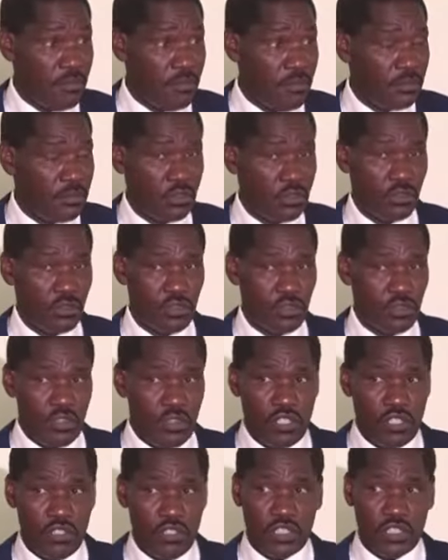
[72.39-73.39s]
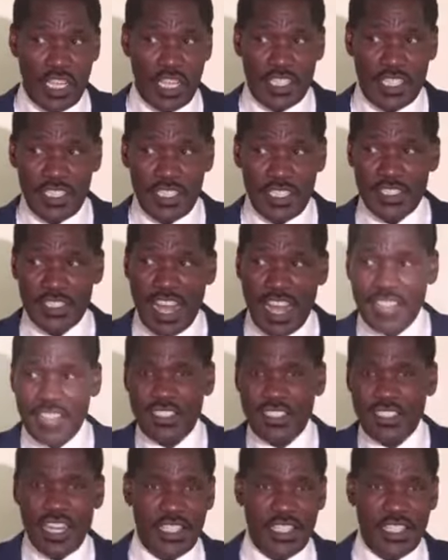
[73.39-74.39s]
So, so it's not like it's a
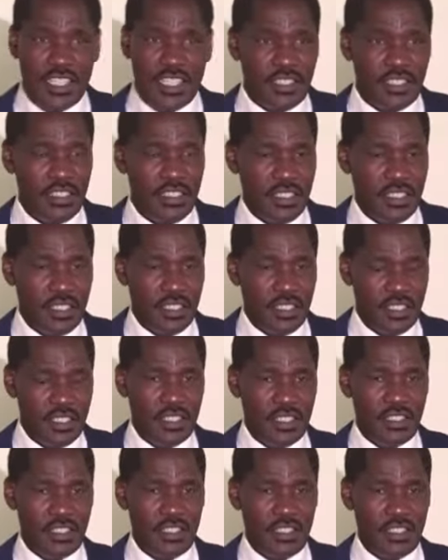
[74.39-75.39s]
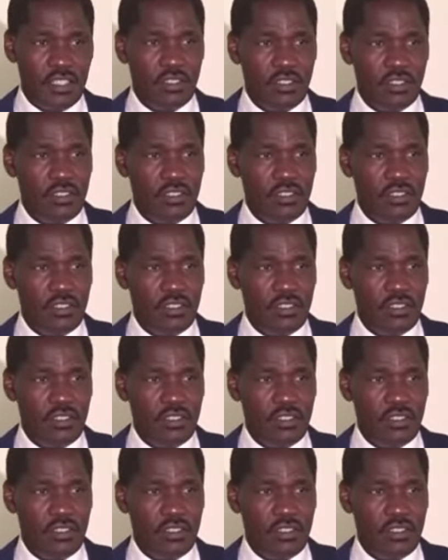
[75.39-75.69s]
sudden decision,